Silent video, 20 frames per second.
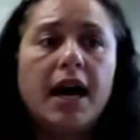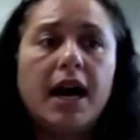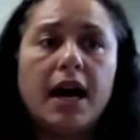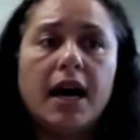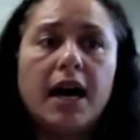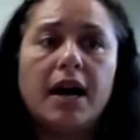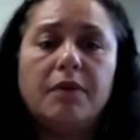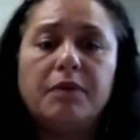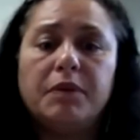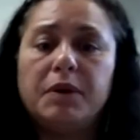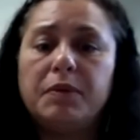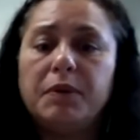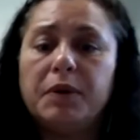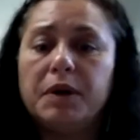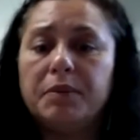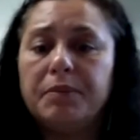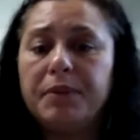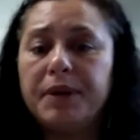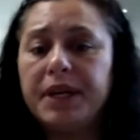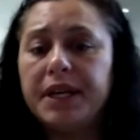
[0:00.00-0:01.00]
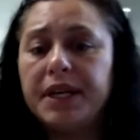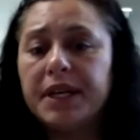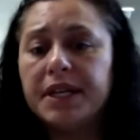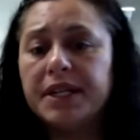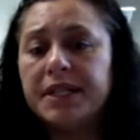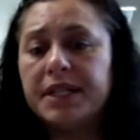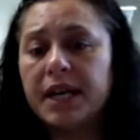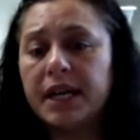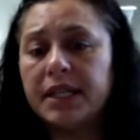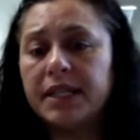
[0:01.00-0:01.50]
Uh, we will be
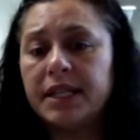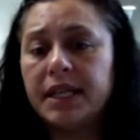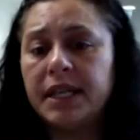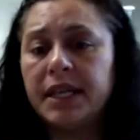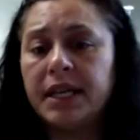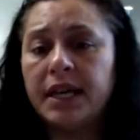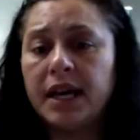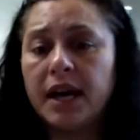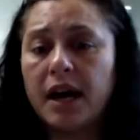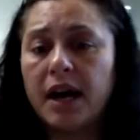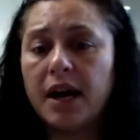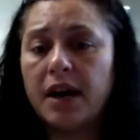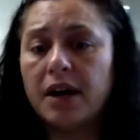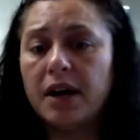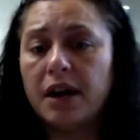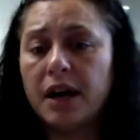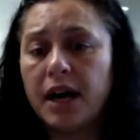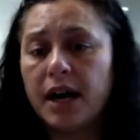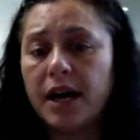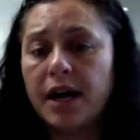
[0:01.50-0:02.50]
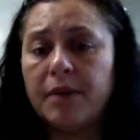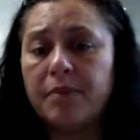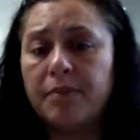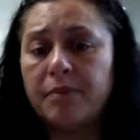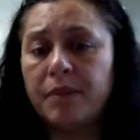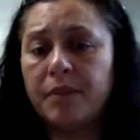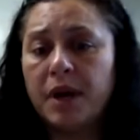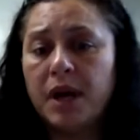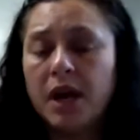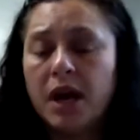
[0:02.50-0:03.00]
conducting our
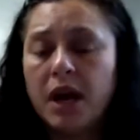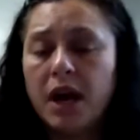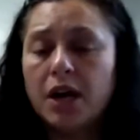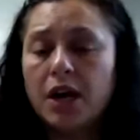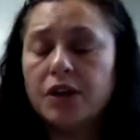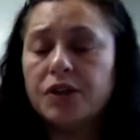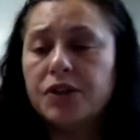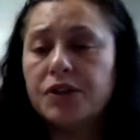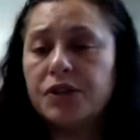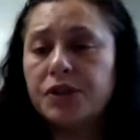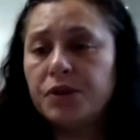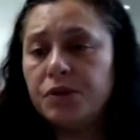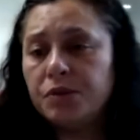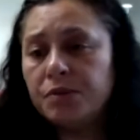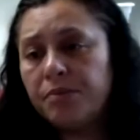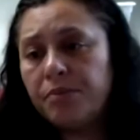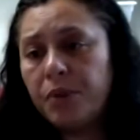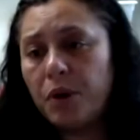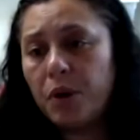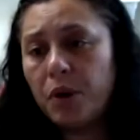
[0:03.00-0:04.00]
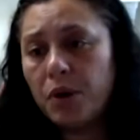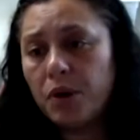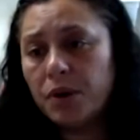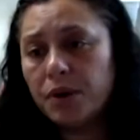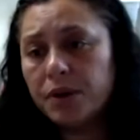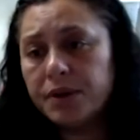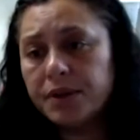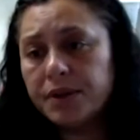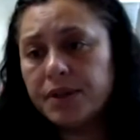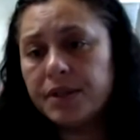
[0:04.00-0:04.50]
um, our Zoom
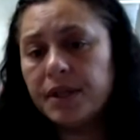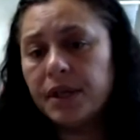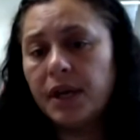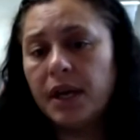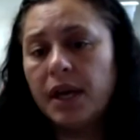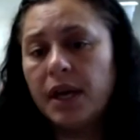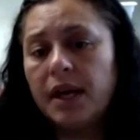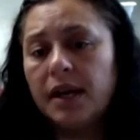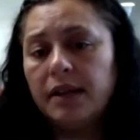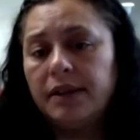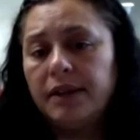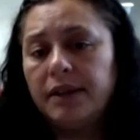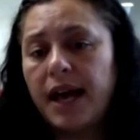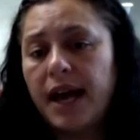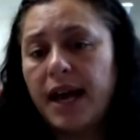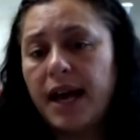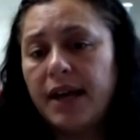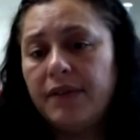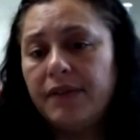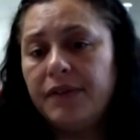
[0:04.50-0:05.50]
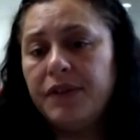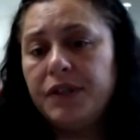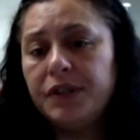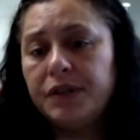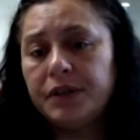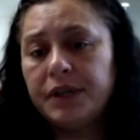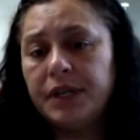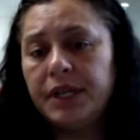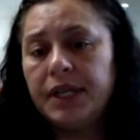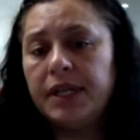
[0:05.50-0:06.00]
polls live
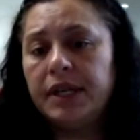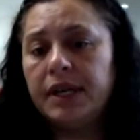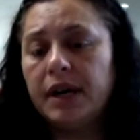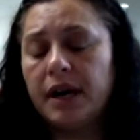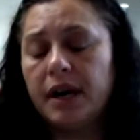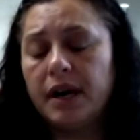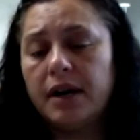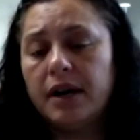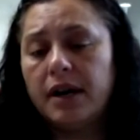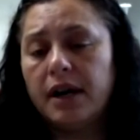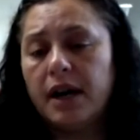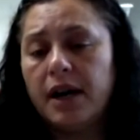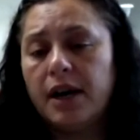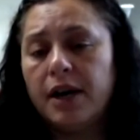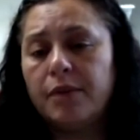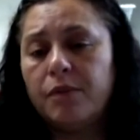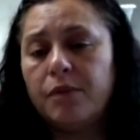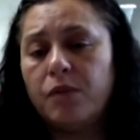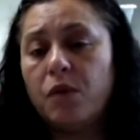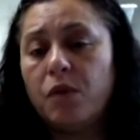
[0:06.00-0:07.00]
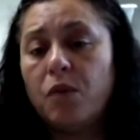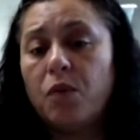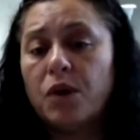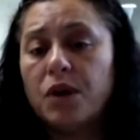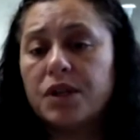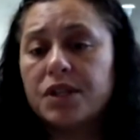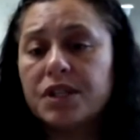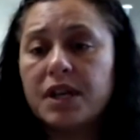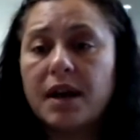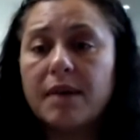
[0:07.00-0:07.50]
during our um,
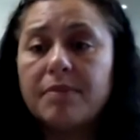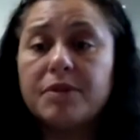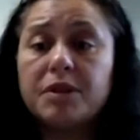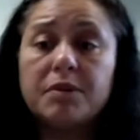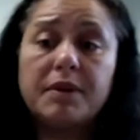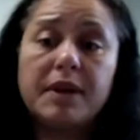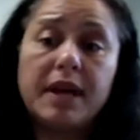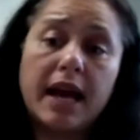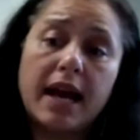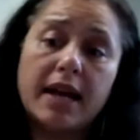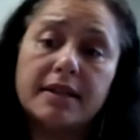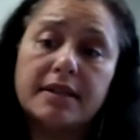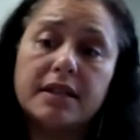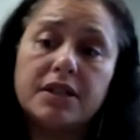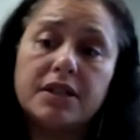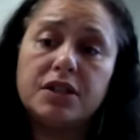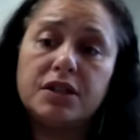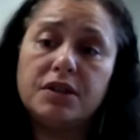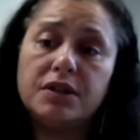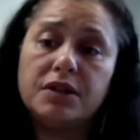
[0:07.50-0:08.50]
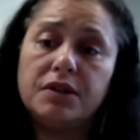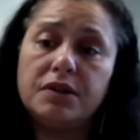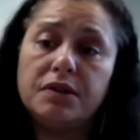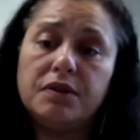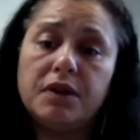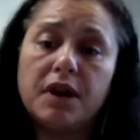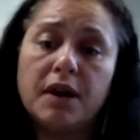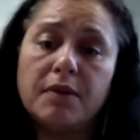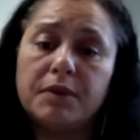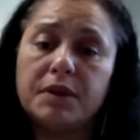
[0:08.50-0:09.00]
workshop. So we ask
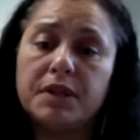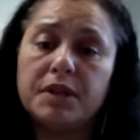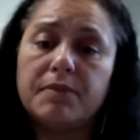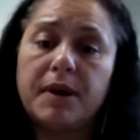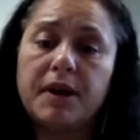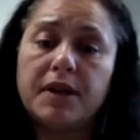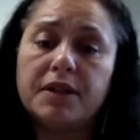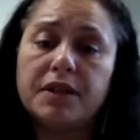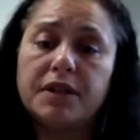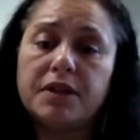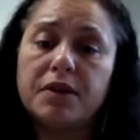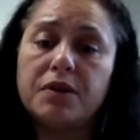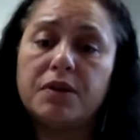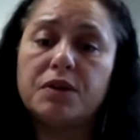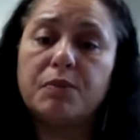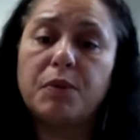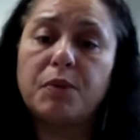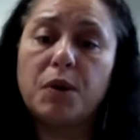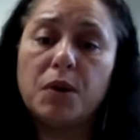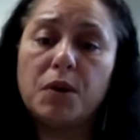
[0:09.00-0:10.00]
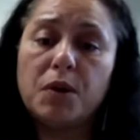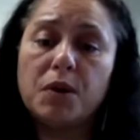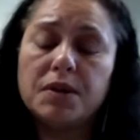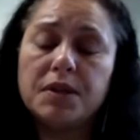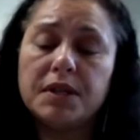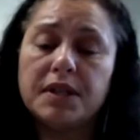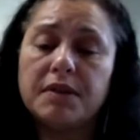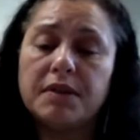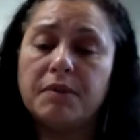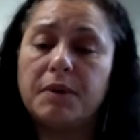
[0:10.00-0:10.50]
you um, respond to those polls.
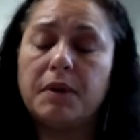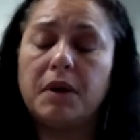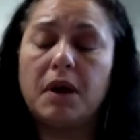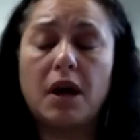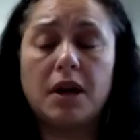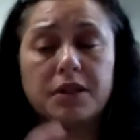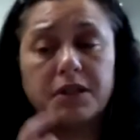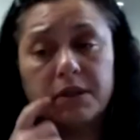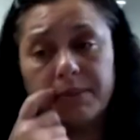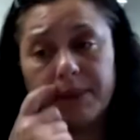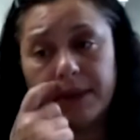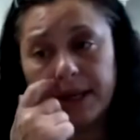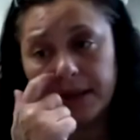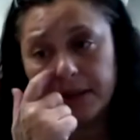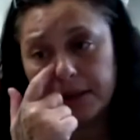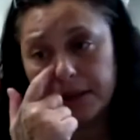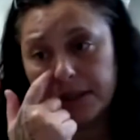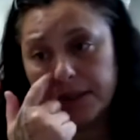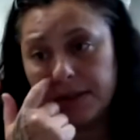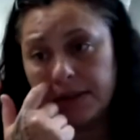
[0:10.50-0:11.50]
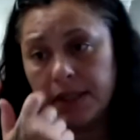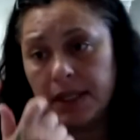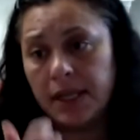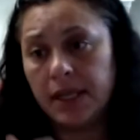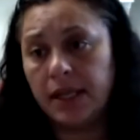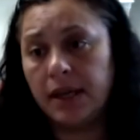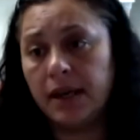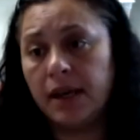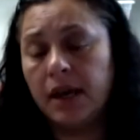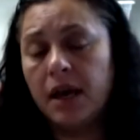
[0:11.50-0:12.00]
And then we'll also be
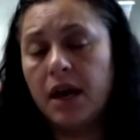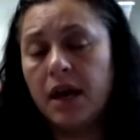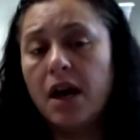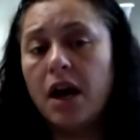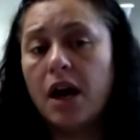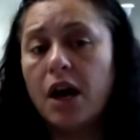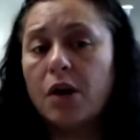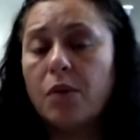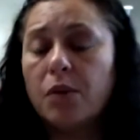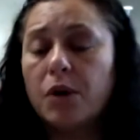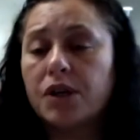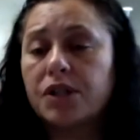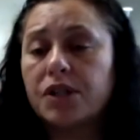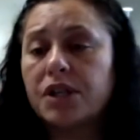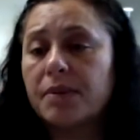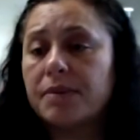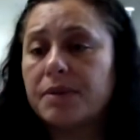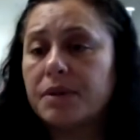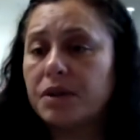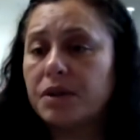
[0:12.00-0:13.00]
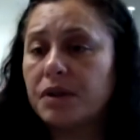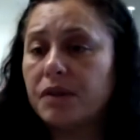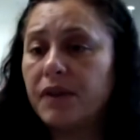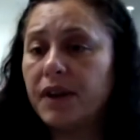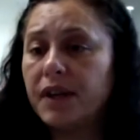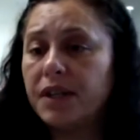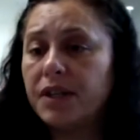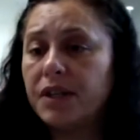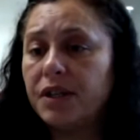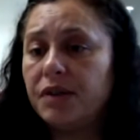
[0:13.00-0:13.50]
introducing our workshop
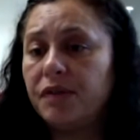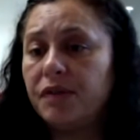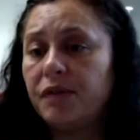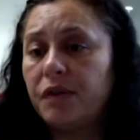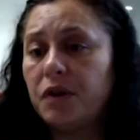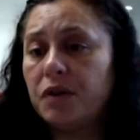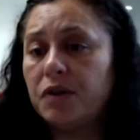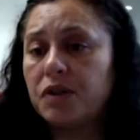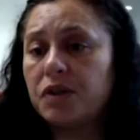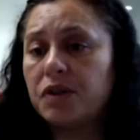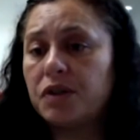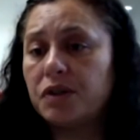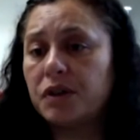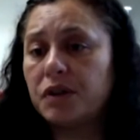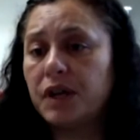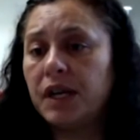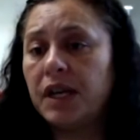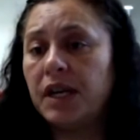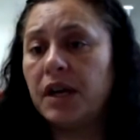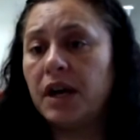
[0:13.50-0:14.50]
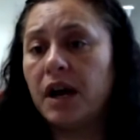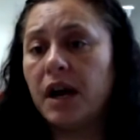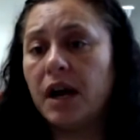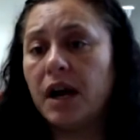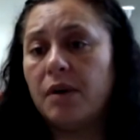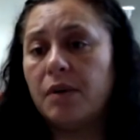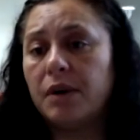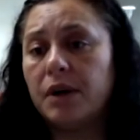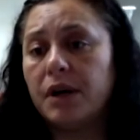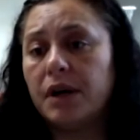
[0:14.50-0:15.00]
survey to you folks during
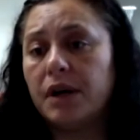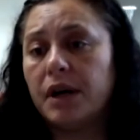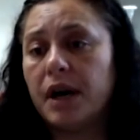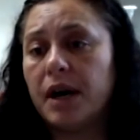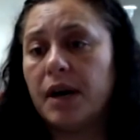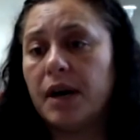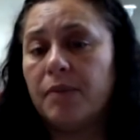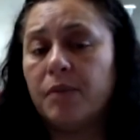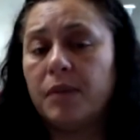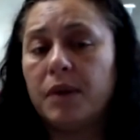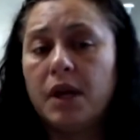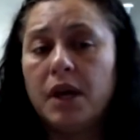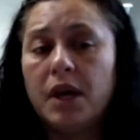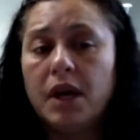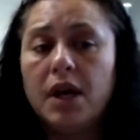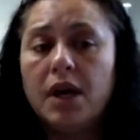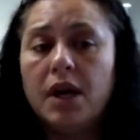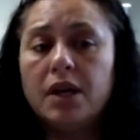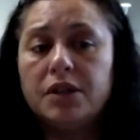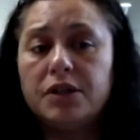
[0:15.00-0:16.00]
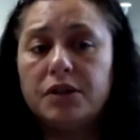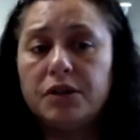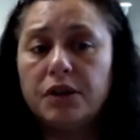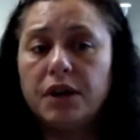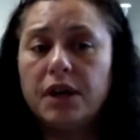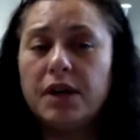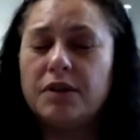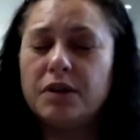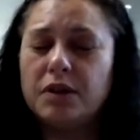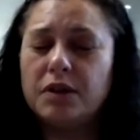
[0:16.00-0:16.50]
our, um, dur
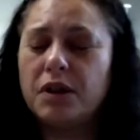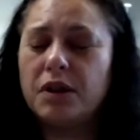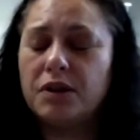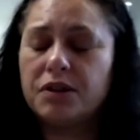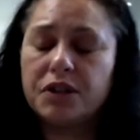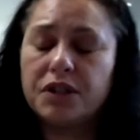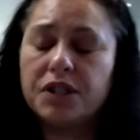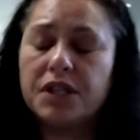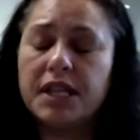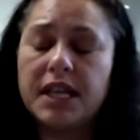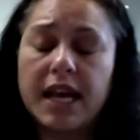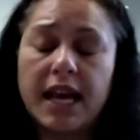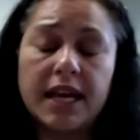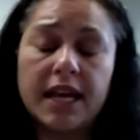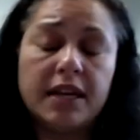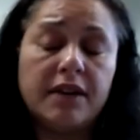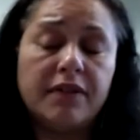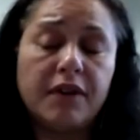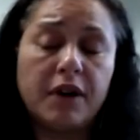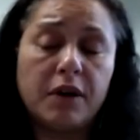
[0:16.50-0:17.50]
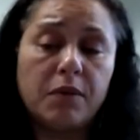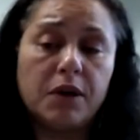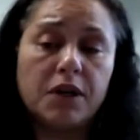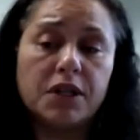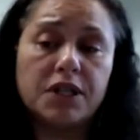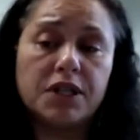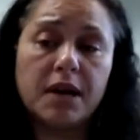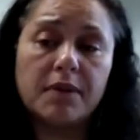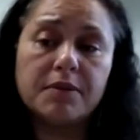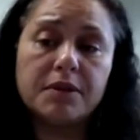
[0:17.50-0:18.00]
uh, closer to the end of our
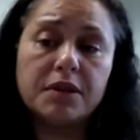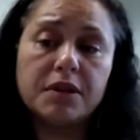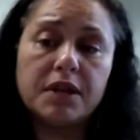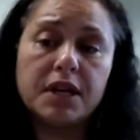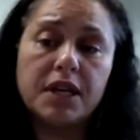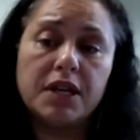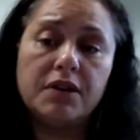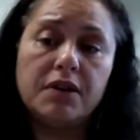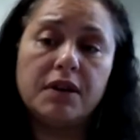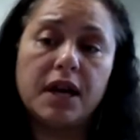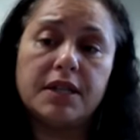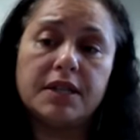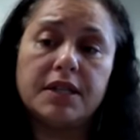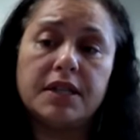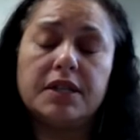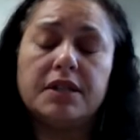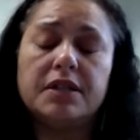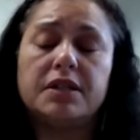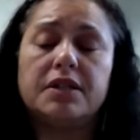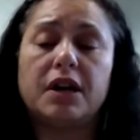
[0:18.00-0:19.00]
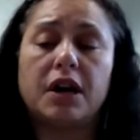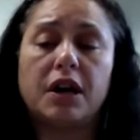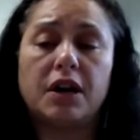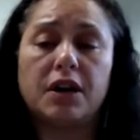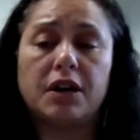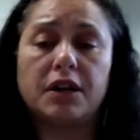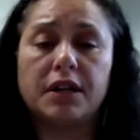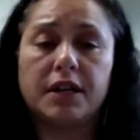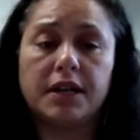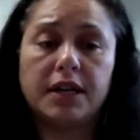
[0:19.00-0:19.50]
workshop so that you guys can
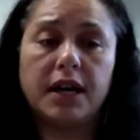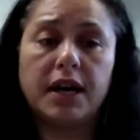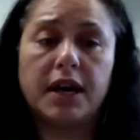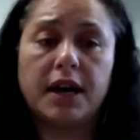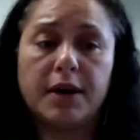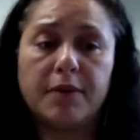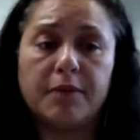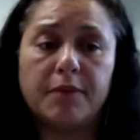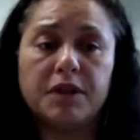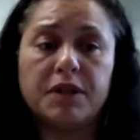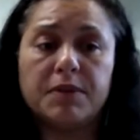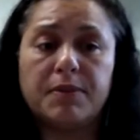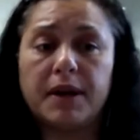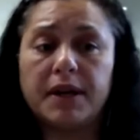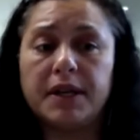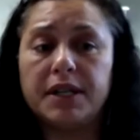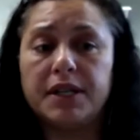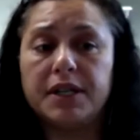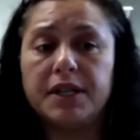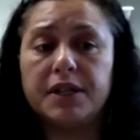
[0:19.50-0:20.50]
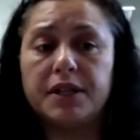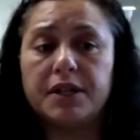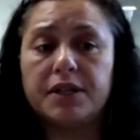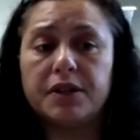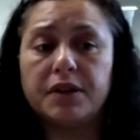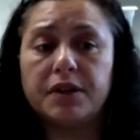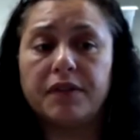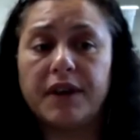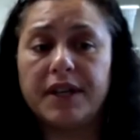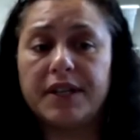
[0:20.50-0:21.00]
start kind of uh, responding to the
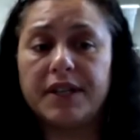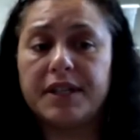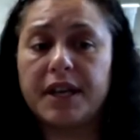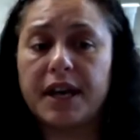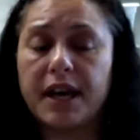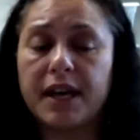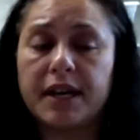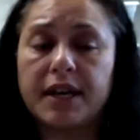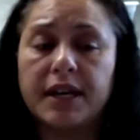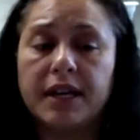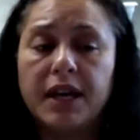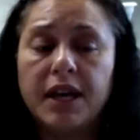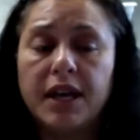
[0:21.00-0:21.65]
surveys that